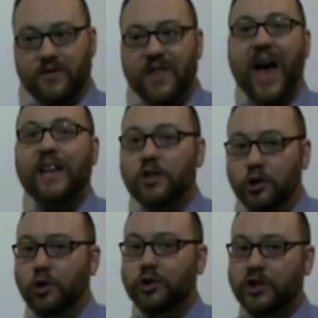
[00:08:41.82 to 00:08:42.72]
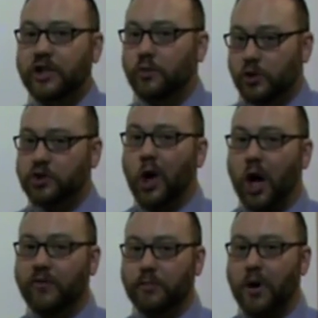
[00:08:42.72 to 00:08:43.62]
That usually will
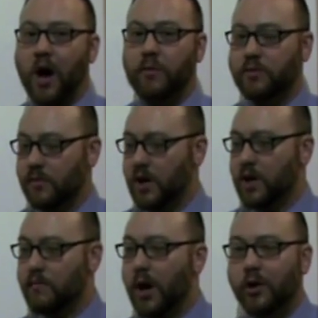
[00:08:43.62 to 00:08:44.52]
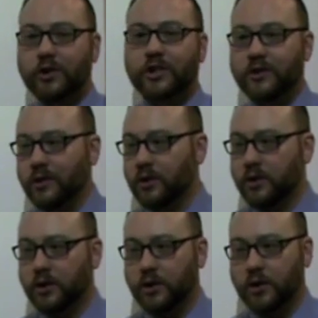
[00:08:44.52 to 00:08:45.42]
solve your problem. Motion,
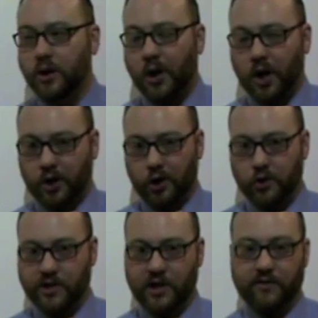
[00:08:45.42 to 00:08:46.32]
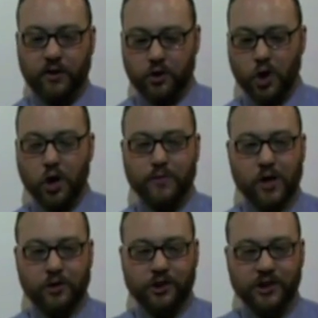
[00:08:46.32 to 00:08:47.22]
accusative. No
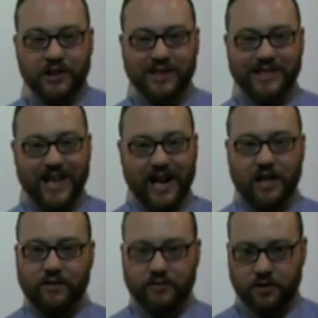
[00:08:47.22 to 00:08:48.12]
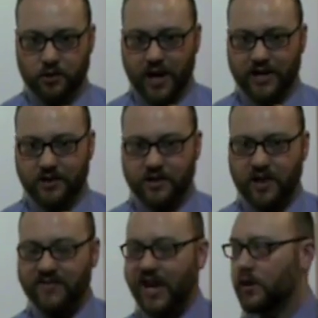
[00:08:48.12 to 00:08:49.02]
motion, dative. So ask
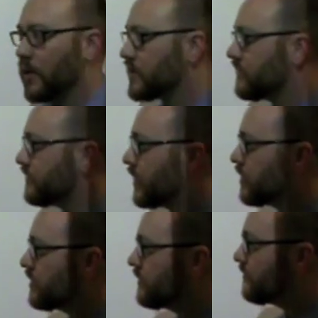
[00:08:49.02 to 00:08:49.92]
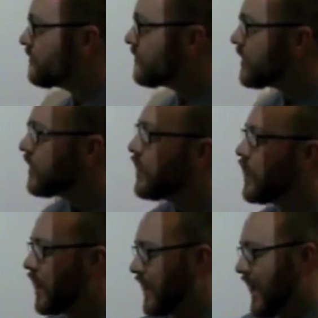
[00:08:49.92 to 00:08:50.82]
yourself that question first.
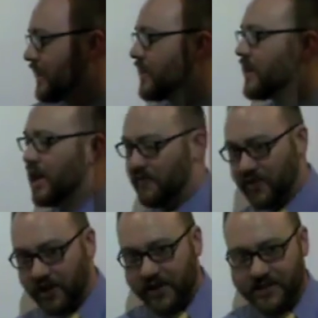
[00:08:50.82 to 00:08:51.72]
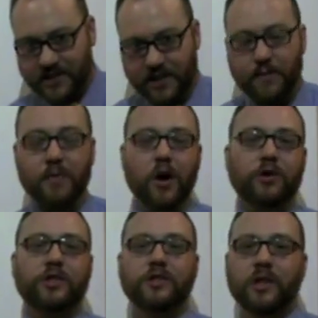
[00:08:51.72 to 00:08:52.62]
Again, if there is
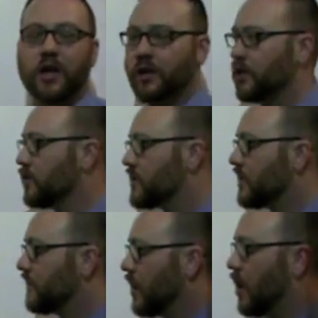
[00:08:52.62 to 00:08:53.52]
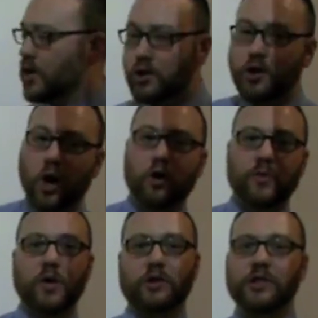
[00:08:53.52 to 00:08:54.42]
motion, accusative. No
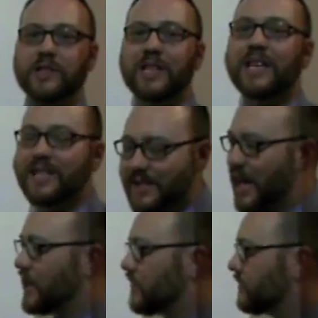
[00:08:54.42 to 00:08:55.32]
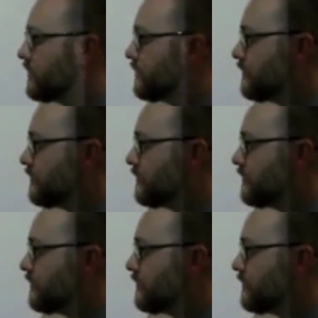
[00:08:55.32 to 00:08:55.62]
motion, dative.